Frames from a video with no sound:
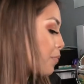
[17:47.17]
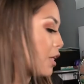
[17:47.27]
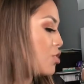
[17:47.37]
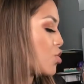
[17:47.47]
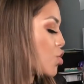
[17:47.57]

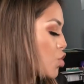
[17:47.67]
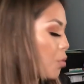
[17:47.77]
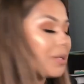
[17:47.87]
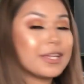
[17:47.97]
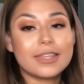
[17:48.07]
There's just so
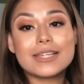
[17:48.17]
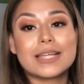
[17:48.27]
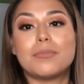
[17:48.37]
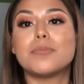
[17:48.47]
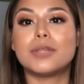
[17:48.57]
many things.
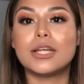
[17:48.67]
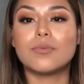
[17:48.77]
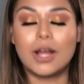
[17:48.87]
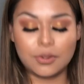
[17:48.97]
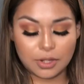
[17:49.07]
I've been playing
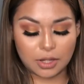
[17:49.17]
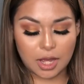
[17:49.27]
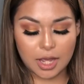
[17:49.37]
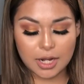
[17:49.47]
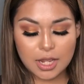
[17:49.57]
around a
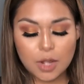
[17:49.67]
lot.